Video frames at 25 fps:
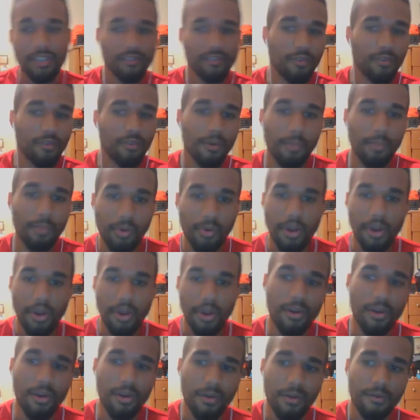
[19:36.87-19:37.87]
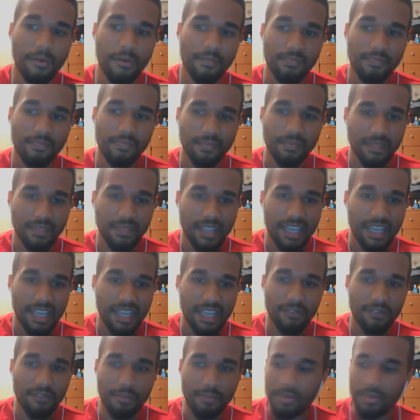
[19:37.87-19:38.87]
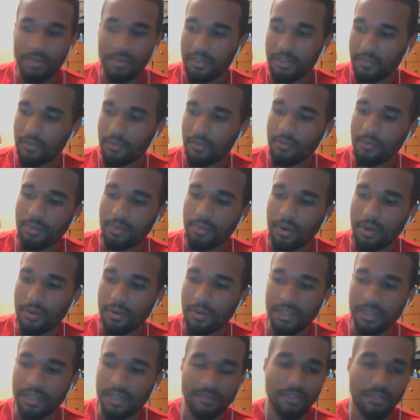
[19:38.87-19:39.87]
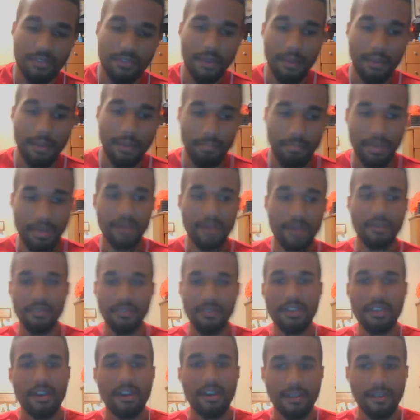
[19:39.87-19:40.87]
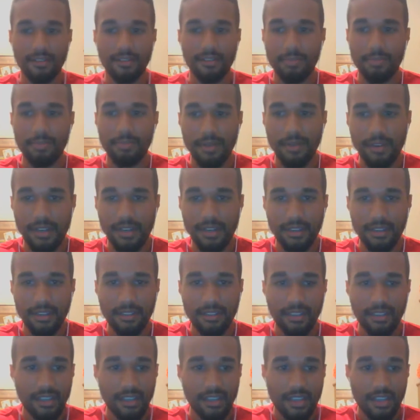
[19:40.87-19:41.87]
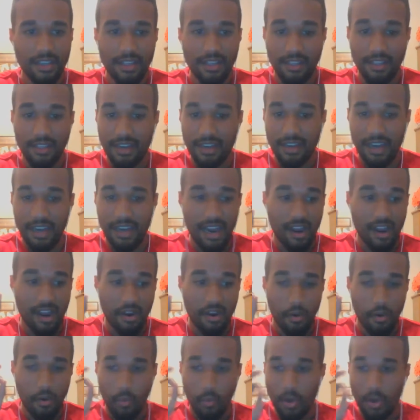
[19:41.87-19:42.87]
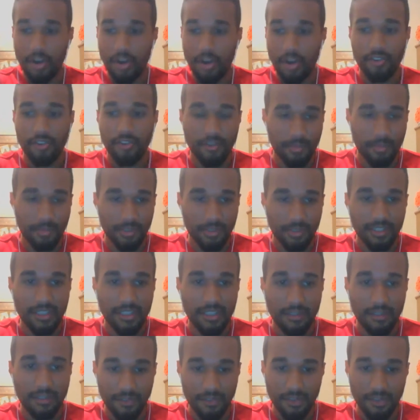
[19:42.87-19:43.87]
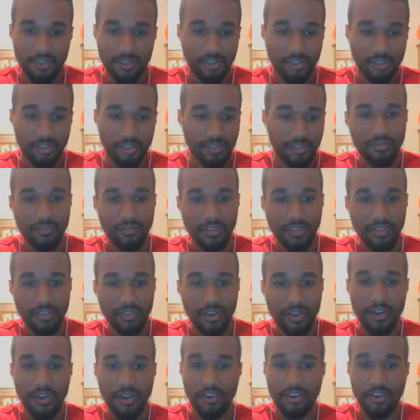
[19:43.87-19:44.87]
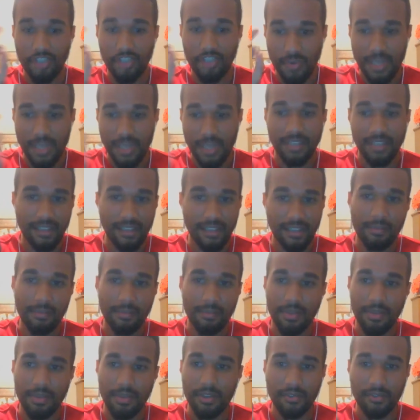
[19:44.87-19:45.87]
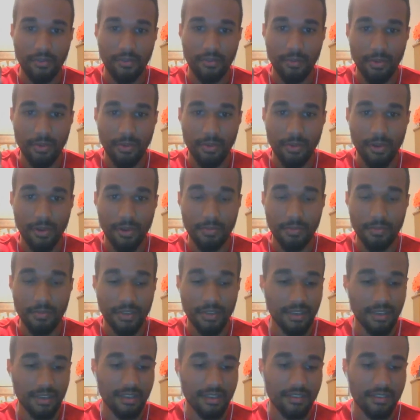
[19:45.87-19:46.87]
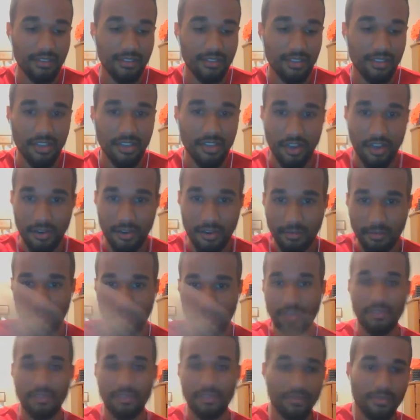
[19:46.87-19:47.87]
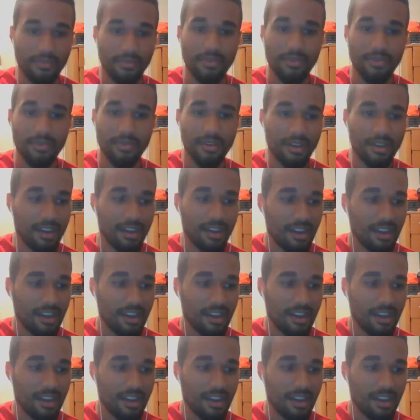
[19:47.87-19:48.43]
The PS4 Pro, if the PS4 Pro gives you a better VR experience, then 100%. If you're interested in VR, you need to get a PS4 Pro, because the current PS4